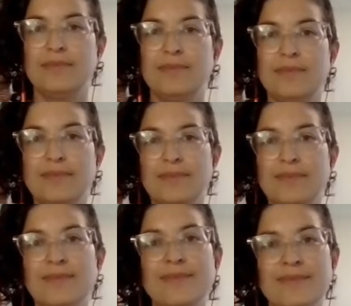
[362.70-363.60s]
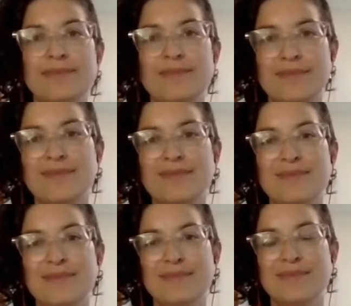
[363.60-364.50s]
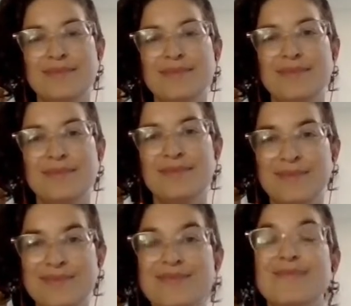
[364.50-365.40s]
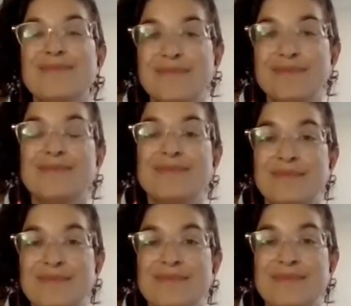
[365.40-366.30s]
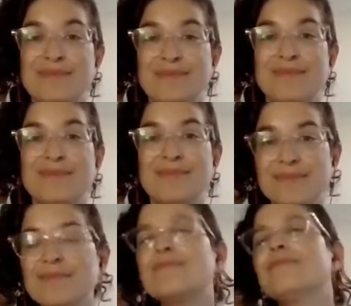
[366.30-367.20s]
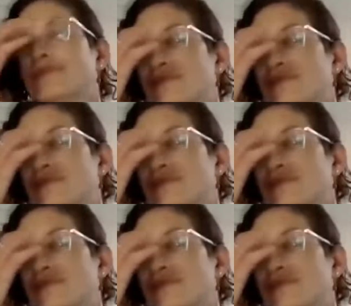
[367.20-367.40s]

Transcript: (not speaking)